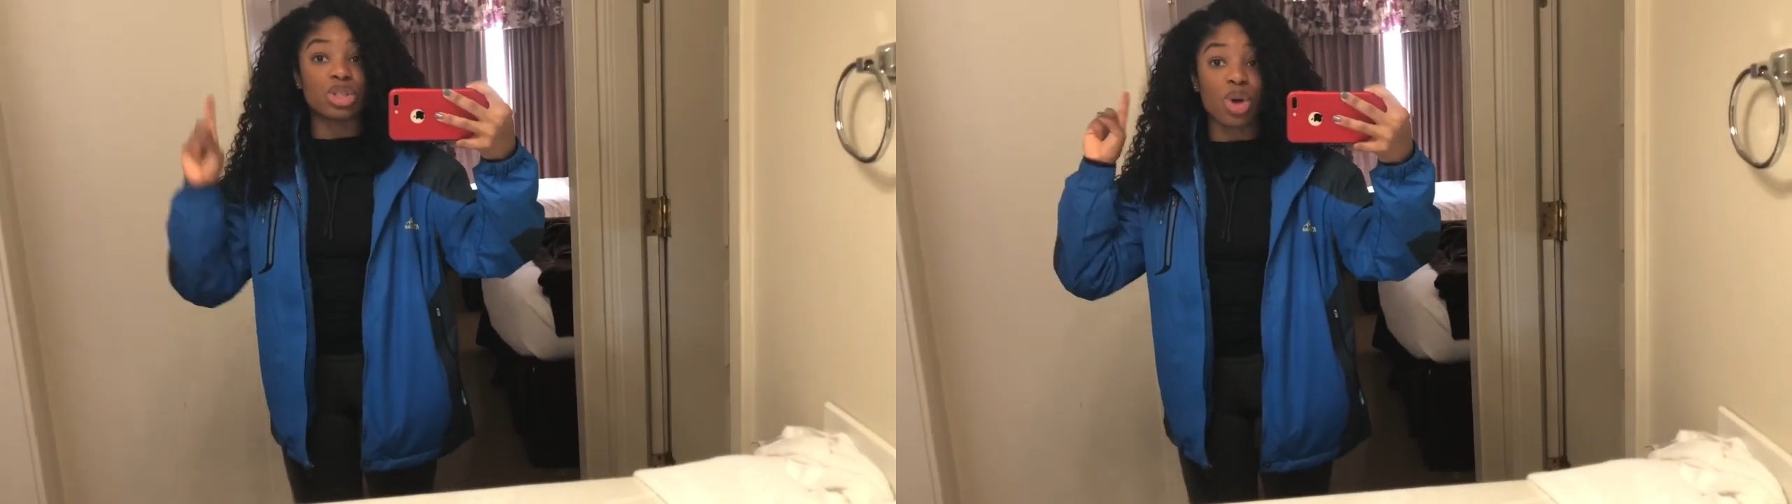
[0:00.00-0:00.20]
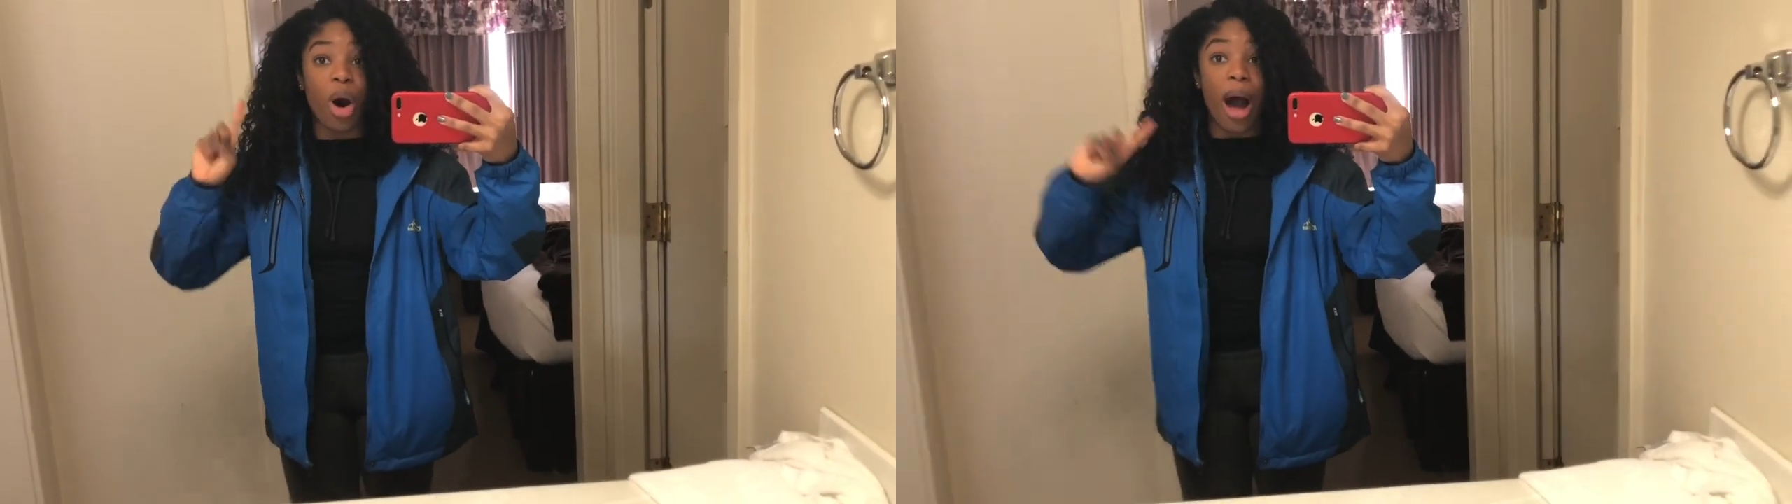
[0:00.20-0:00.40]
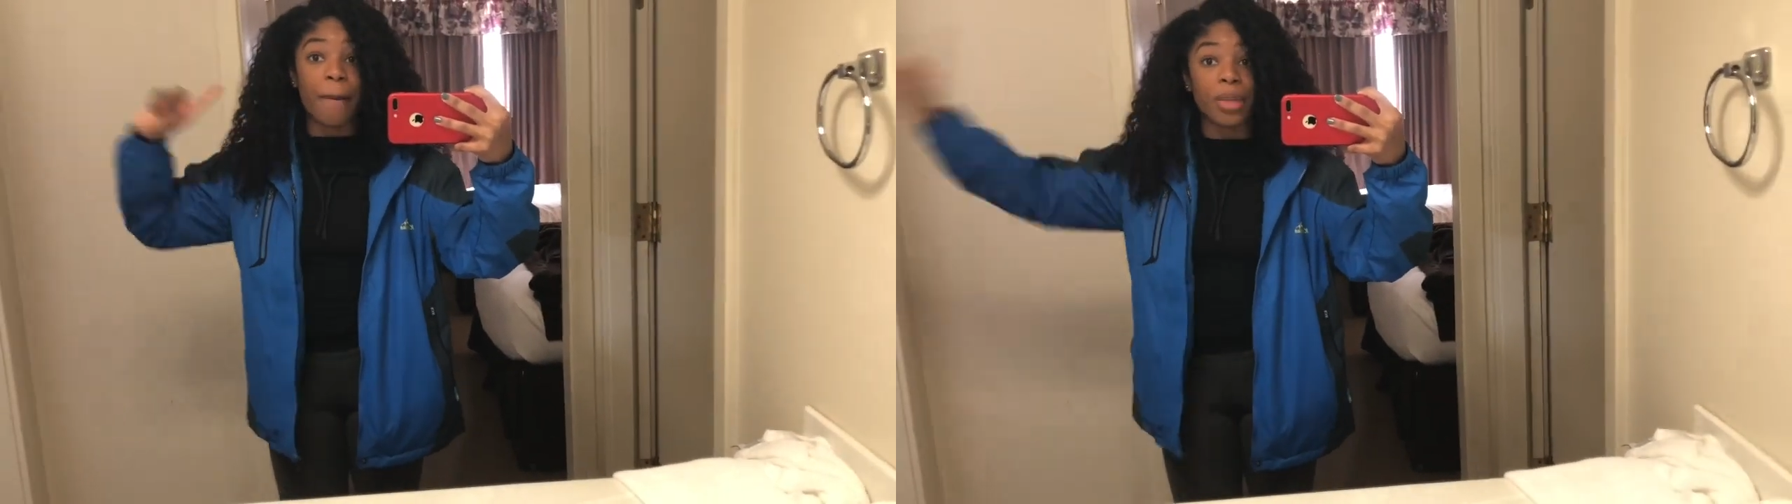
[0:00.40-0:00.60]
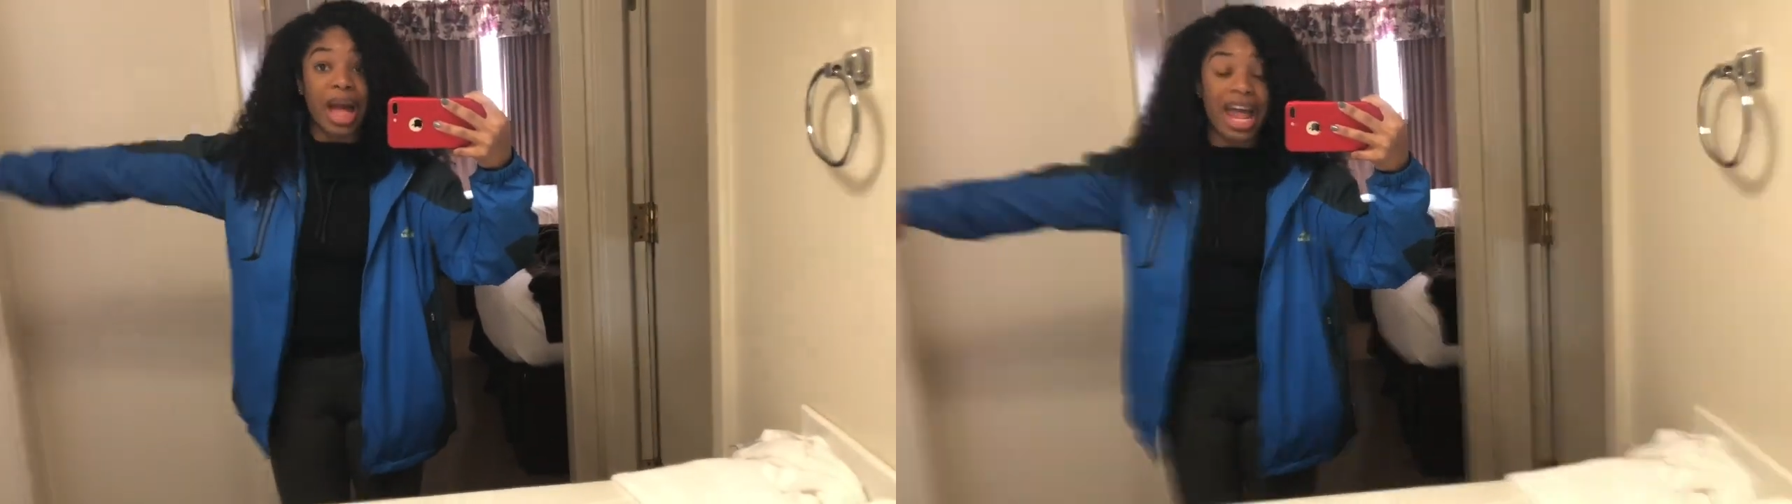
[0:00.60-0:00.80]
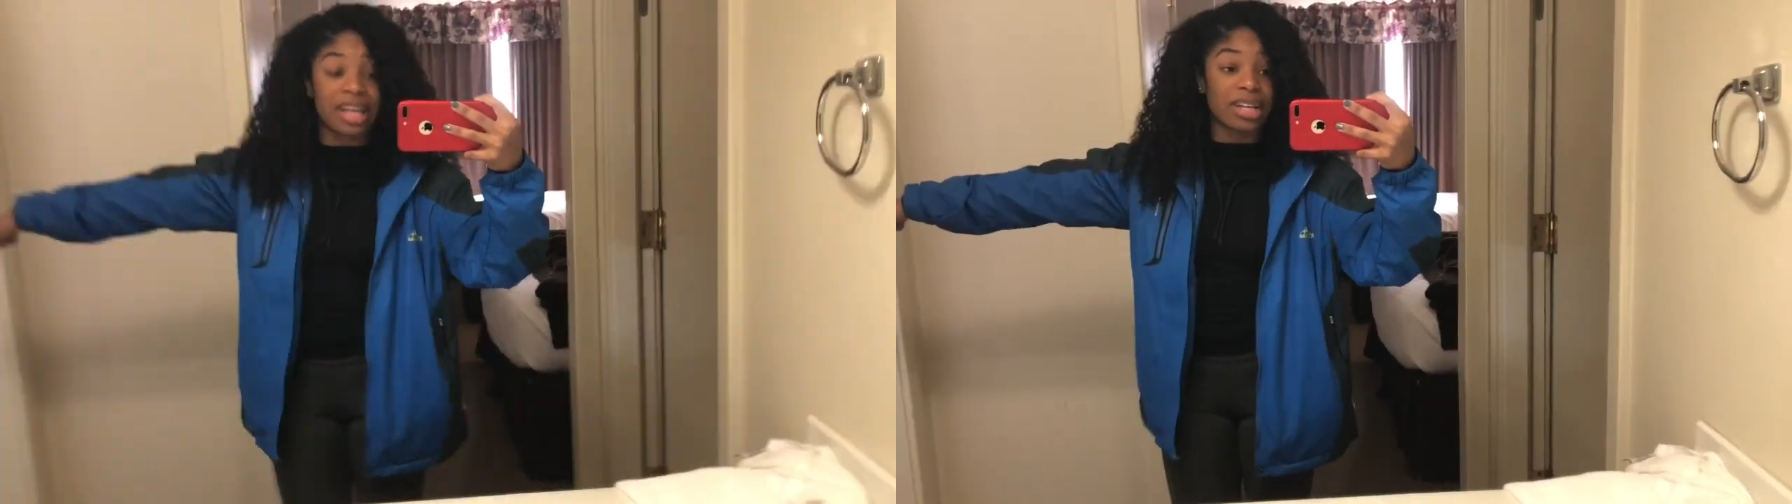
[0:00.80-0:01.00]
So I'm
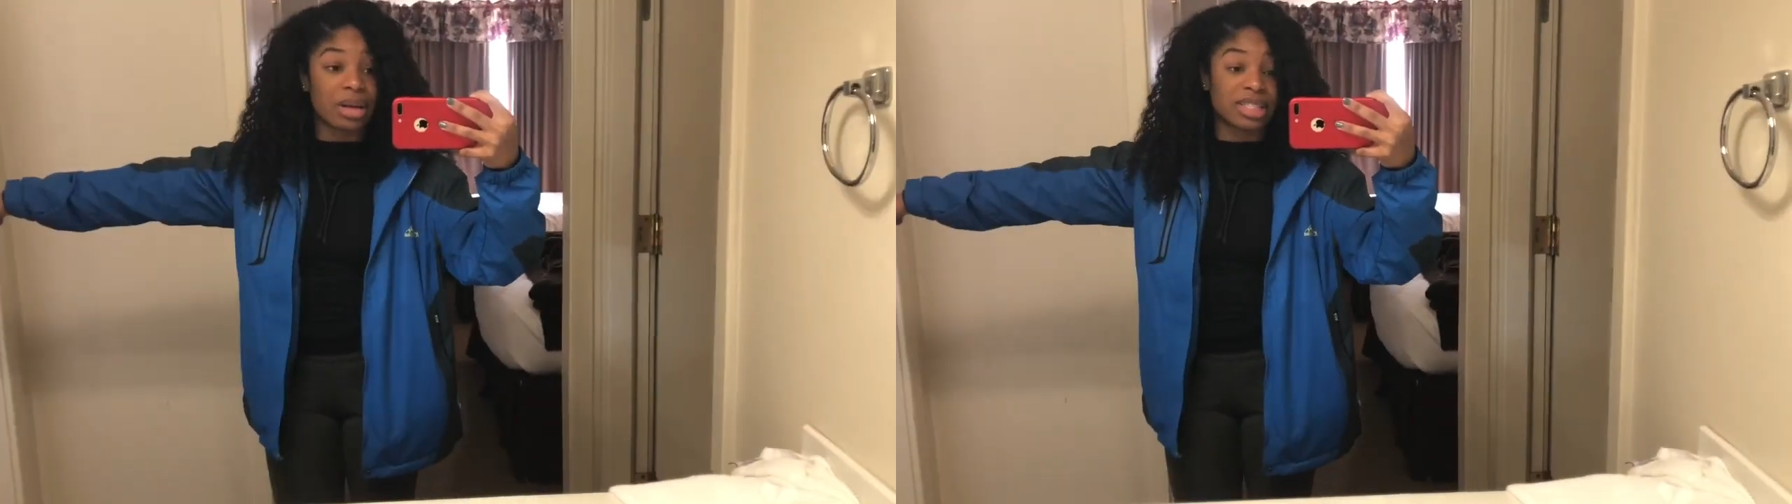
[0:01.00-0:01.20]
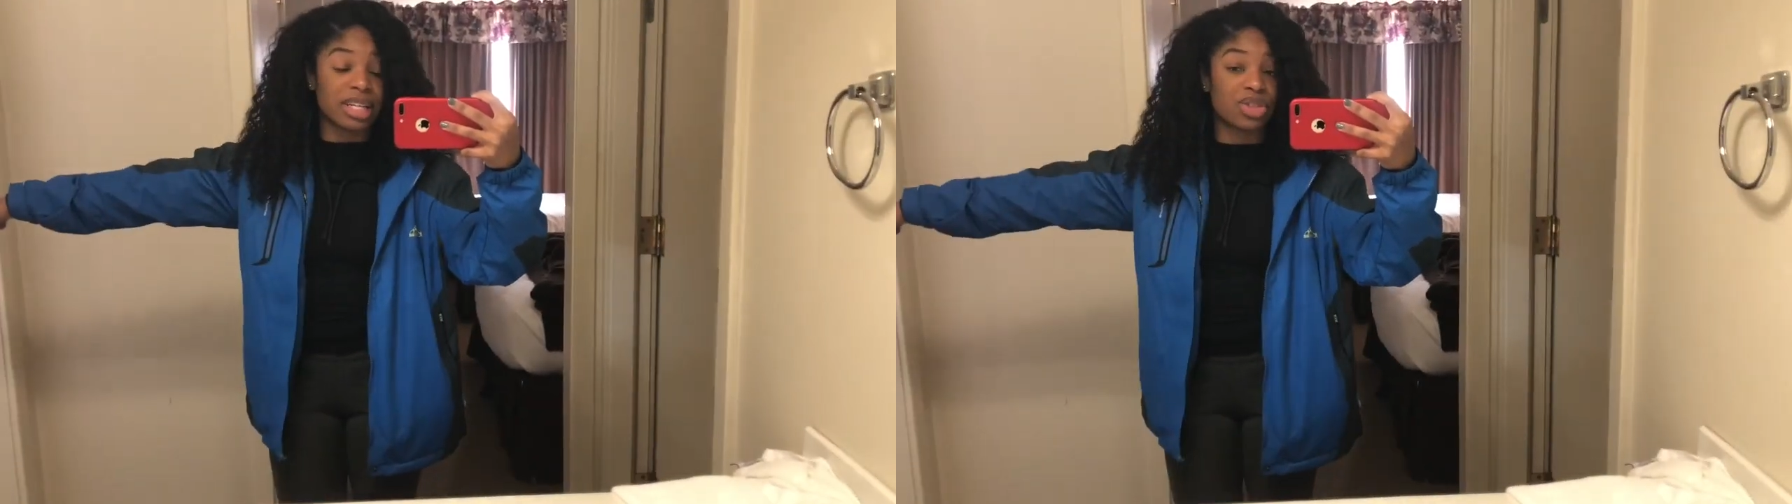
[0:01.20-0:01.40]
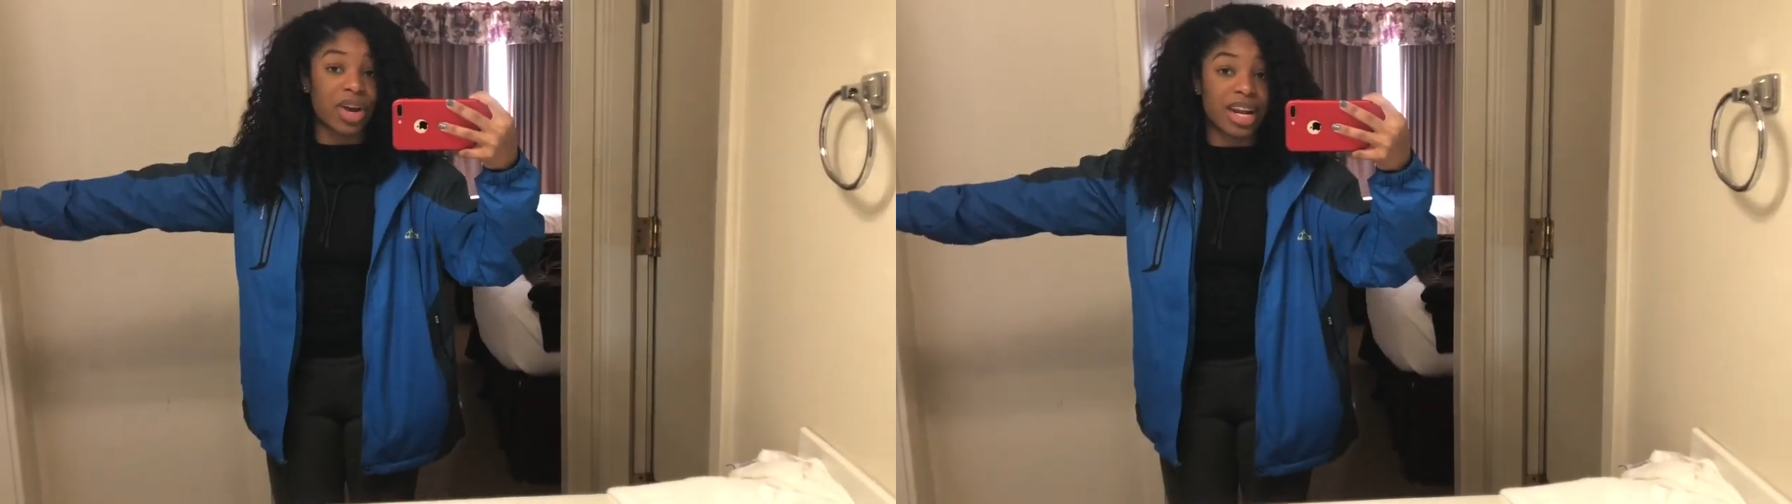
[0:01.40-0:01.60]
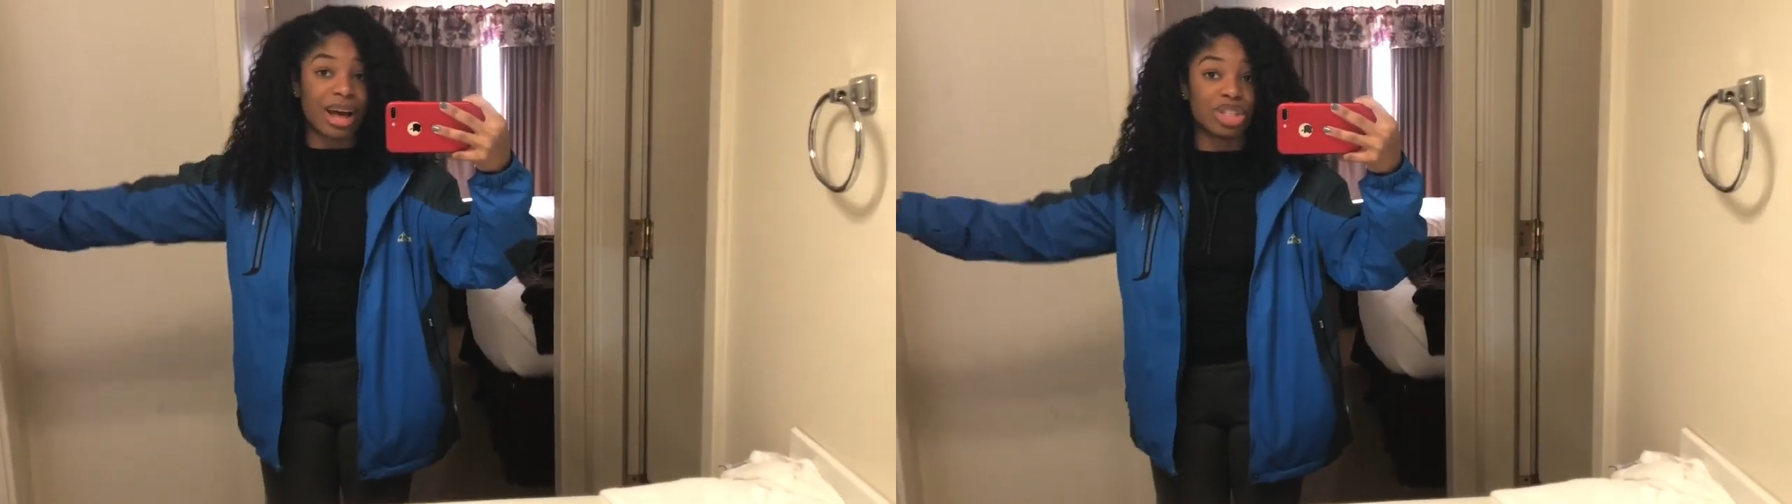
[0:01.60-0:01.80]
heading downstairs right now.